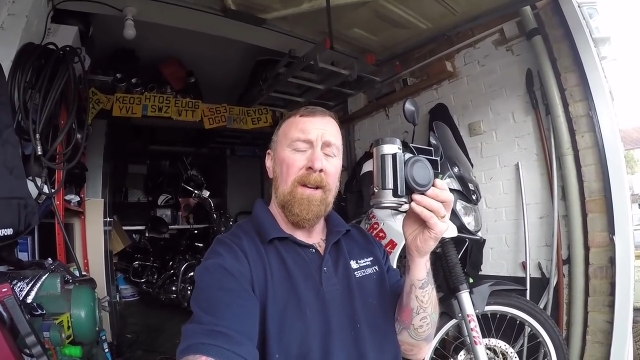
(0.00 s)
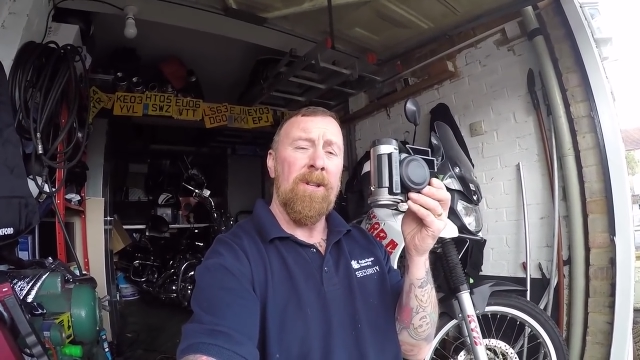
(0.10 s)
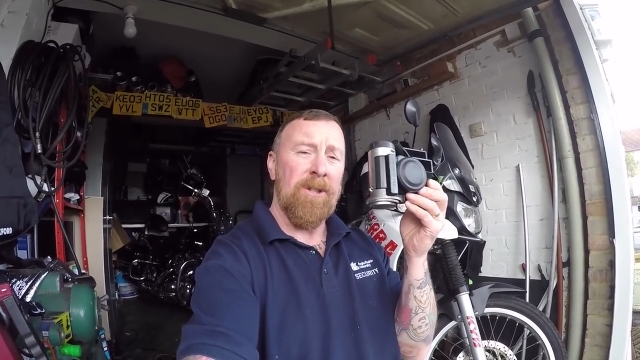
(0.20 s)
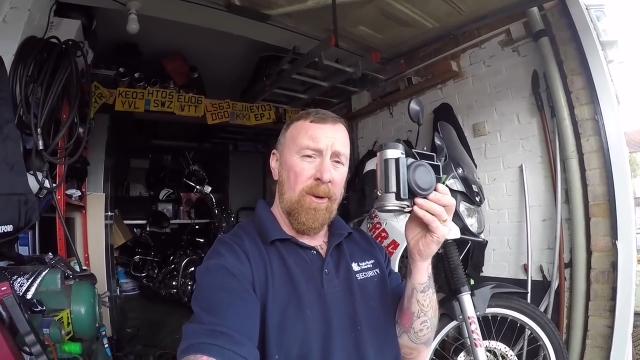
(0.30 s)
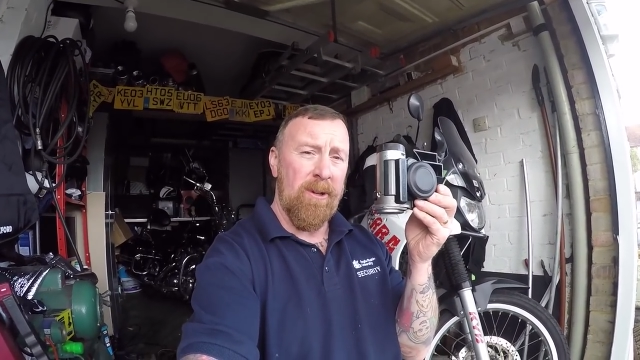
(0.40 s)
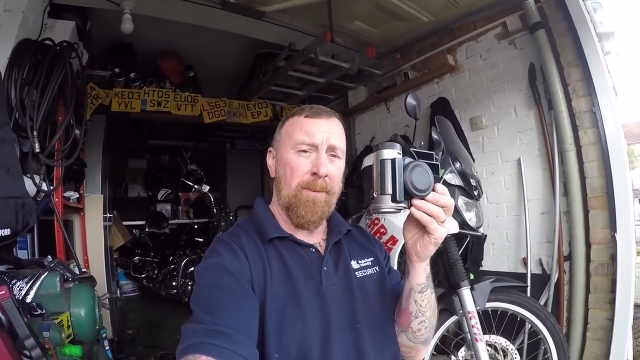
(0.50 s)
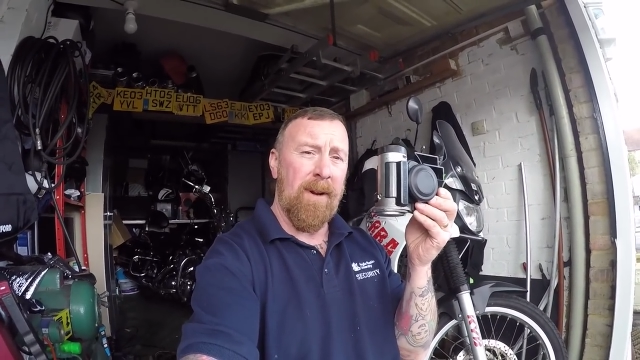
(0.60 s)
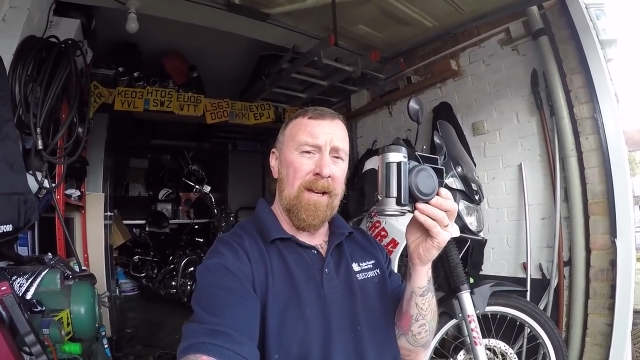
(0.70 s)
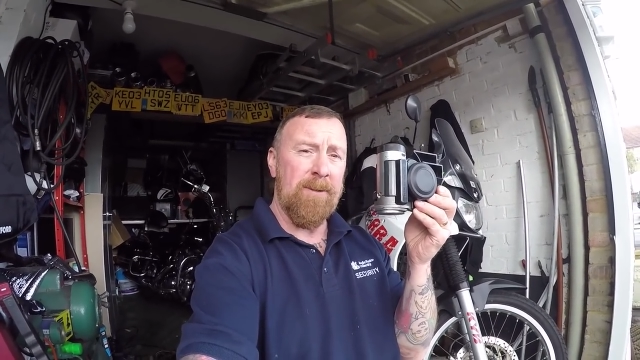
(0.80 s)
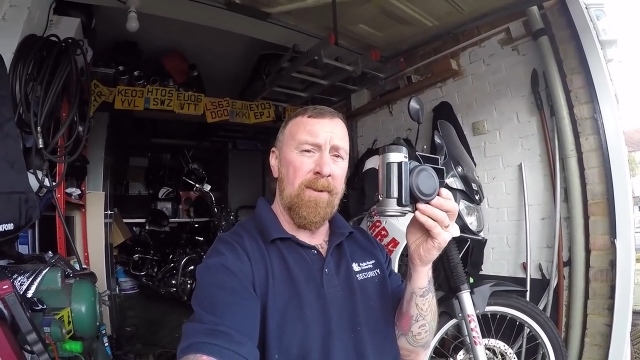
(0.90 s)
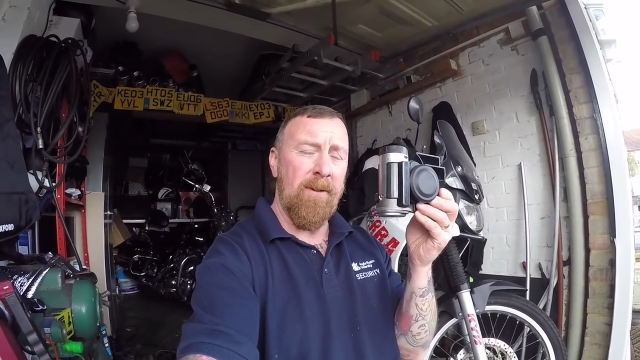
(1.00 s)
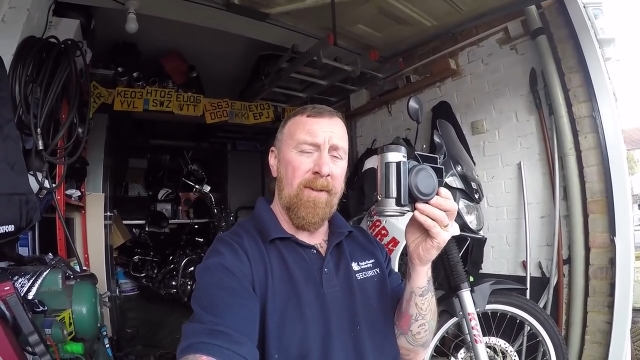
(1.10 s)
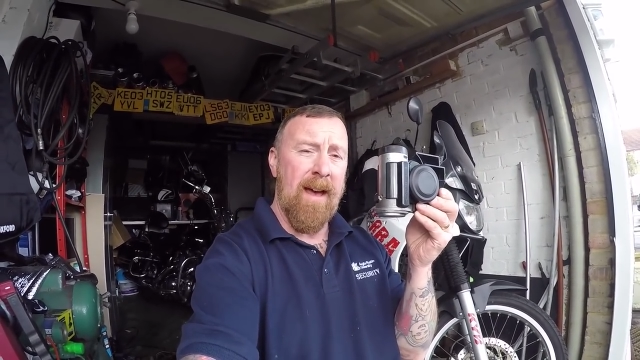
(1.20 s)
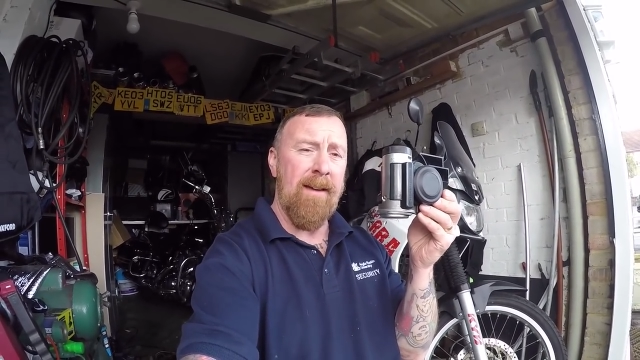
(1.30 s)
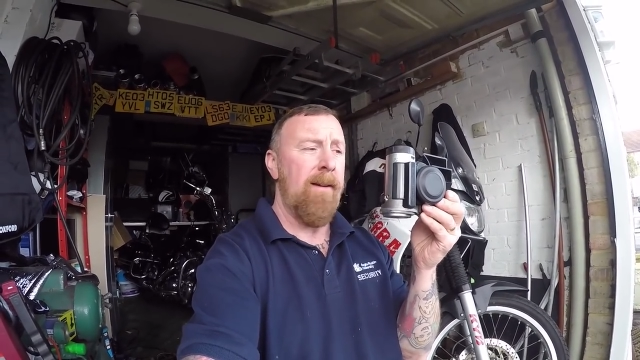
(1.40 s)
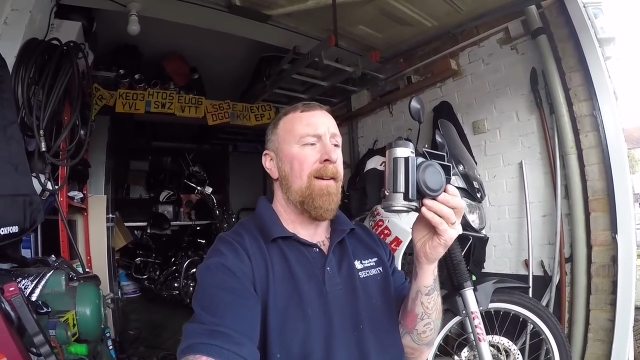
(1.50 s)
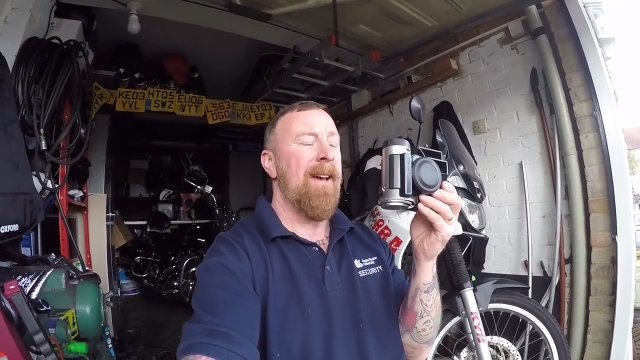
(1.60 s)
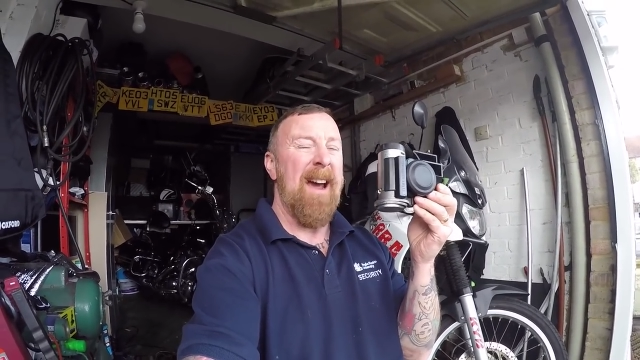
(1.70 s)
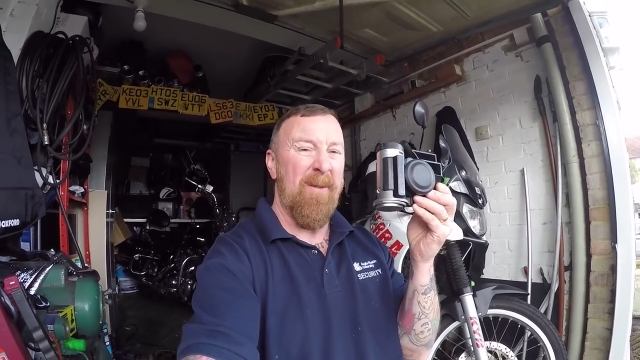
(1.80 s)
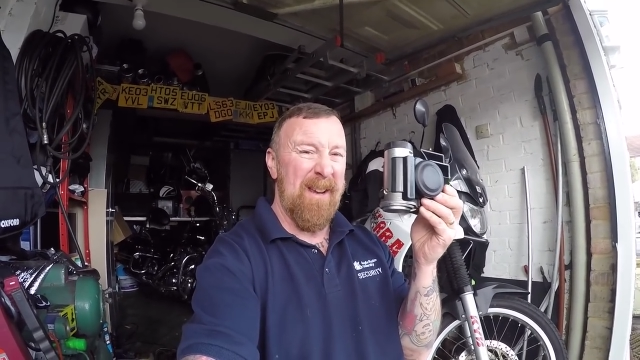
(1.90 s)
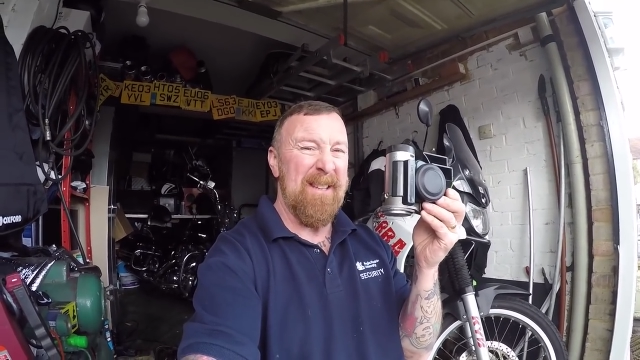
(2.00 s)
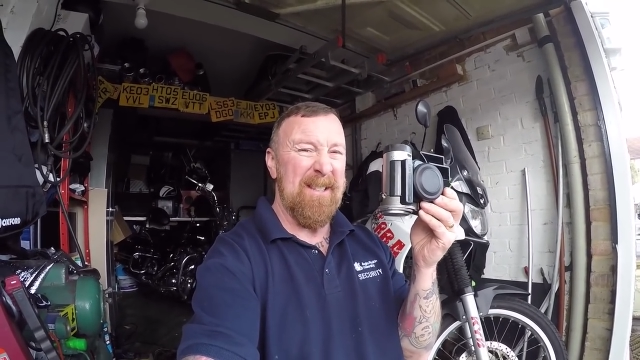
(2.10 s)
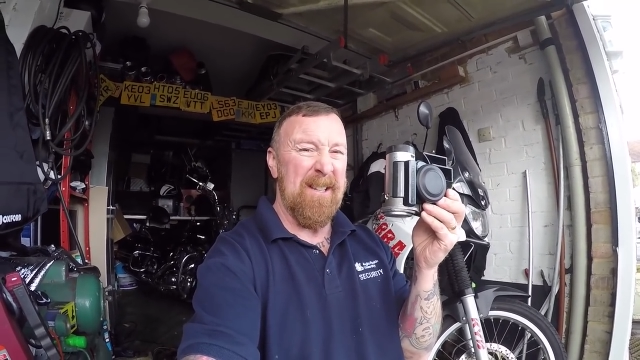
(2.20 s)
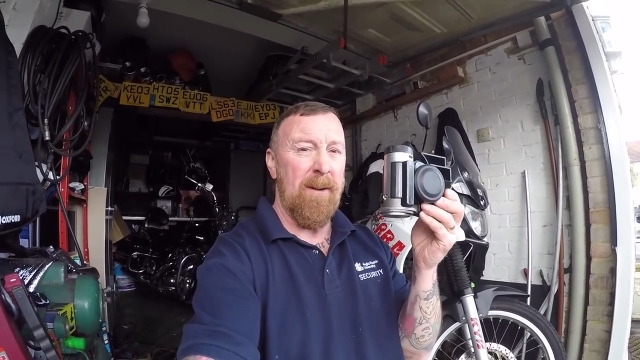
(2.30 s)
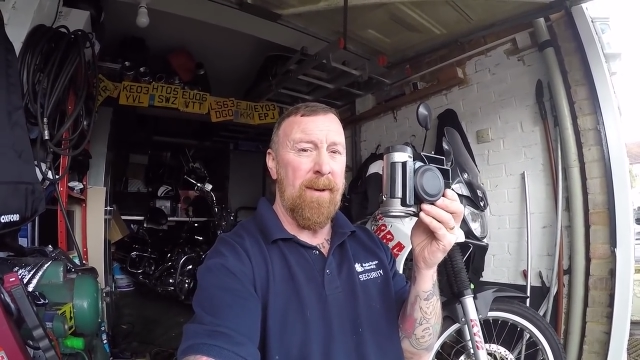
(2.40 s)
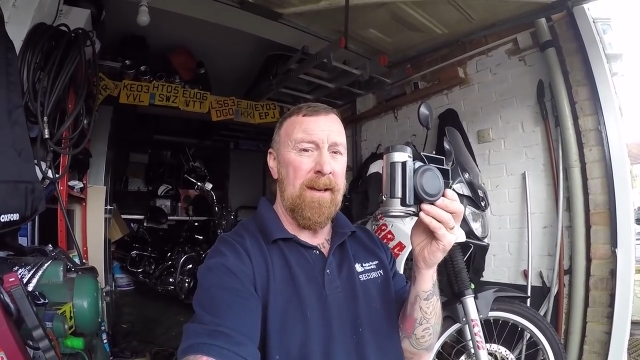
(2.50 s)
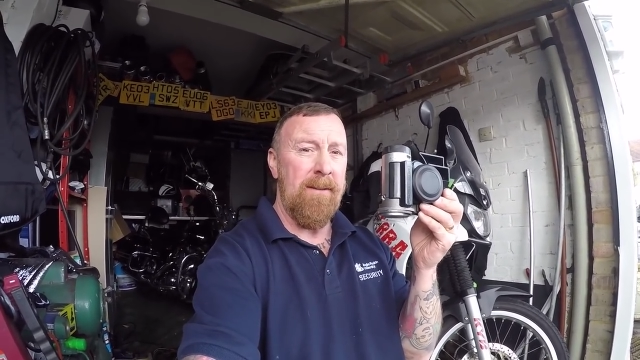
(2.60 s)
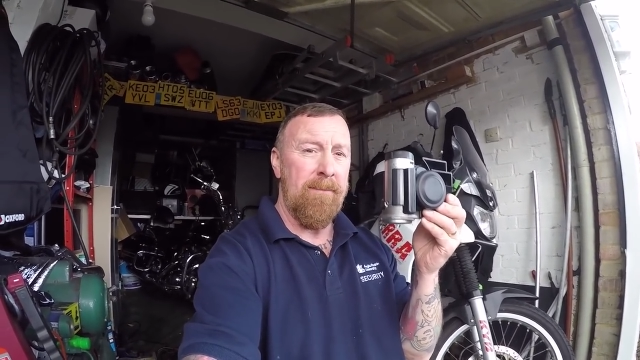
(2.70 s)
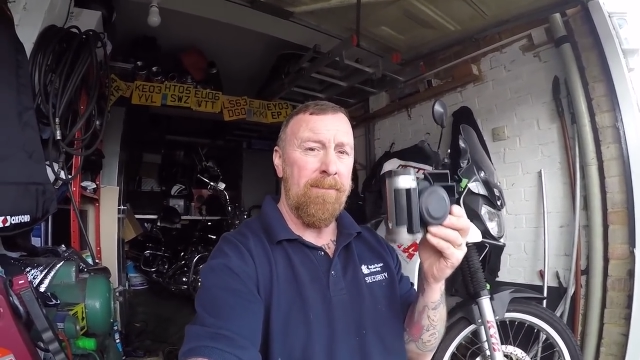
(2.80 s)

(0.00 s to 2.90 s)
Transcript: show you the placement of that, how easy it's going to be.